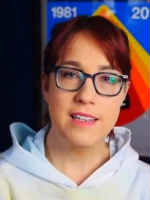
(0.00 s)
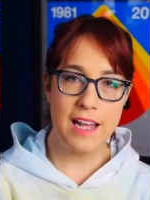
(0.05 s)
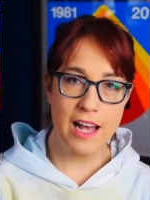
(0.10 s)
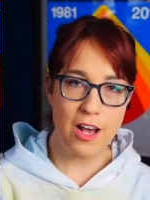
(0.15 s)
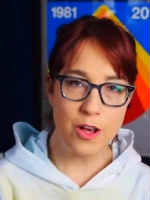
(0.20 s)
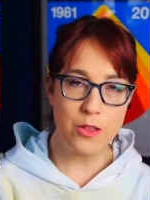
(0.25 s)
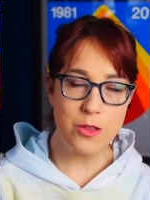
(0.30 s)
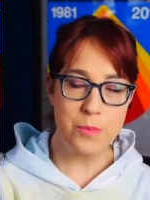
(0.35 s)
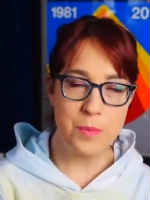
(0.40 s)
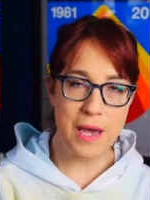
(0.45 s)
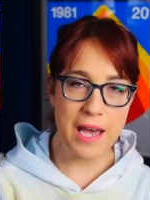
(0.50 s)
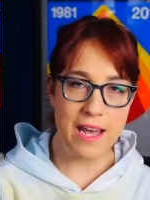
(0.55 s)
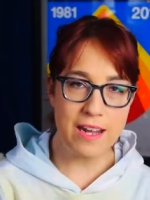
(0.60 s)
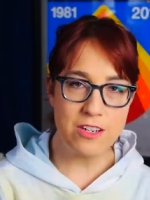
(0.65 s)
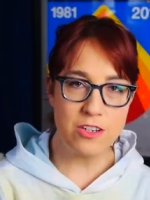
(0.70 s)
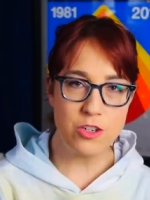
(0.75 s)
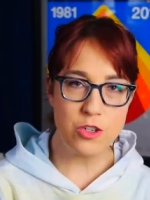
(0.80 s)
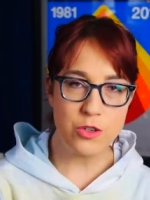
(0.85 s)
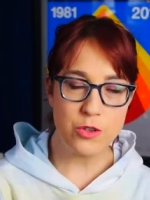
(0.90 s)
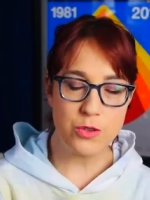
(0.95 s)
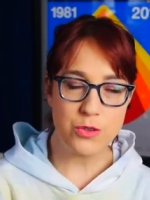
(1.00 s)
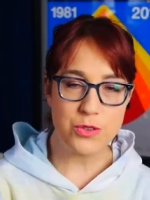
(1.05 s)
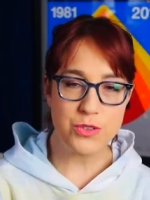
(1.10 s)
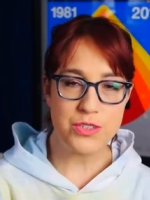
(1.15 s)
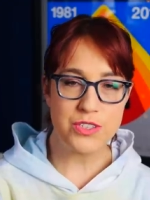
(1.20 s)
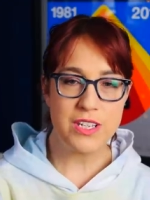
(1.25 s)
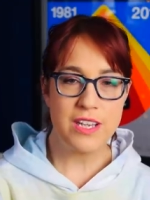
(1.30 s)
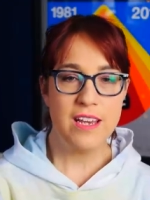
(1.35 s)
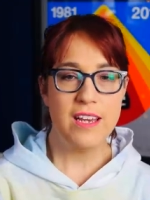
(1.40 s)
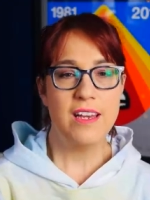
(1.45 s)
Now, the bad
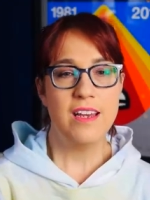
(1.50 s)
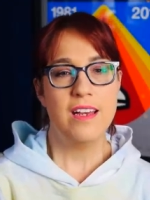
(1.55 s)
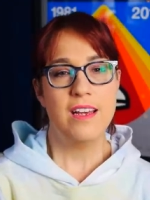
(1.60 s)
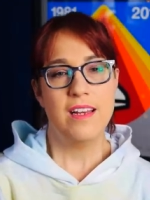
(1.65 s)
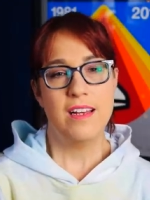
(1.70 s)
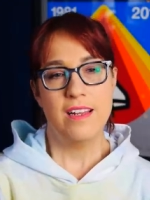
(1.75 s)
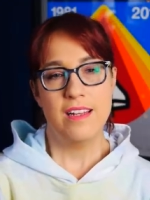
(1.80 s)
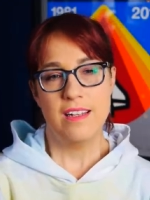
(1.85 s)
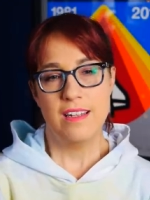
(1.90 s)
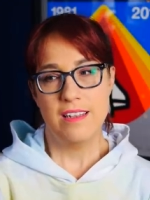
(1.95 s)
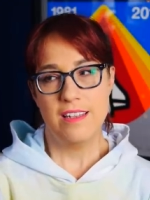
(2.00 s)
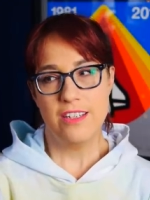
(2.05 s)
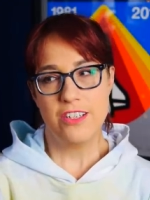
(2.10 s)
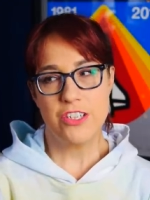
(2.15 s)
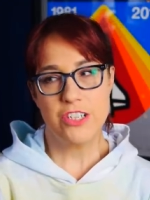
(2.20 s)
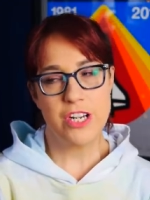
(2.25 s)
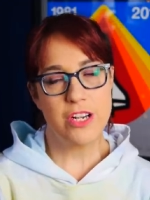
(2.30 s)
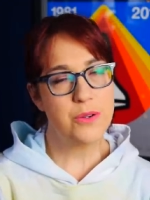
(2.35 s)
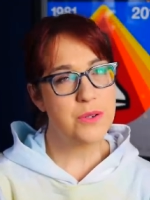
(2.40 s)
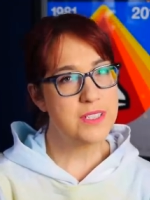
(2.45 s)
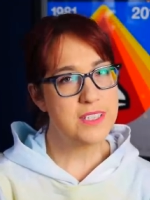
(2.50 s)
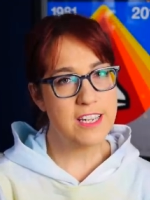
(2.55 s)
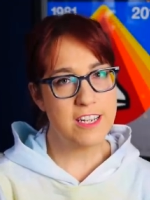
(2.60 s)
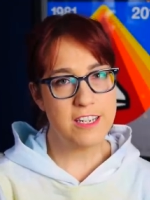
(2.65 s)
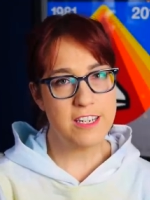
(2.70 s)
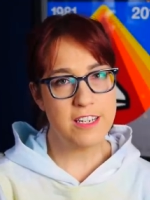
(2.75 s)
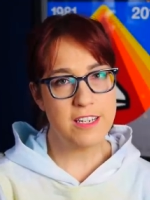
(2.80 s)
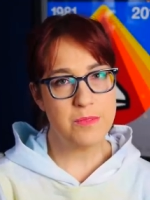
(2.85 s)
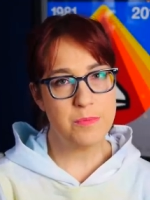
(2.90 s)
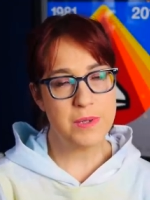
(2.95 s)
news. The show is
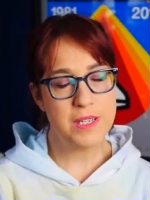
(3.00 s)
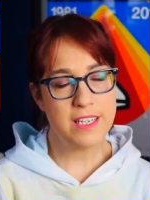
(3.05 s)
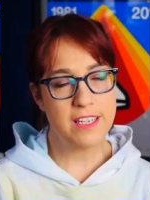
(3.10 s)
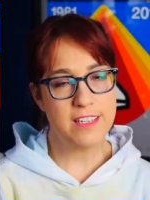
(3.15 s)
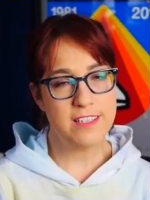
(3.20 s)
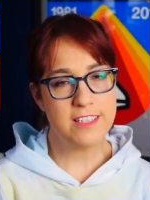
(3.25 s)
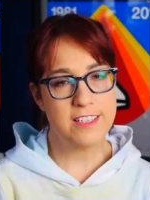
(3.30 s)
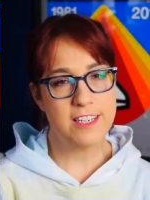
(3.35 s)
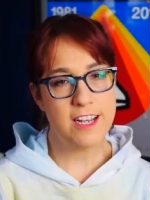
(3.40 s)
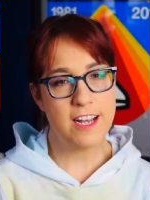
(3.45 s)
ending because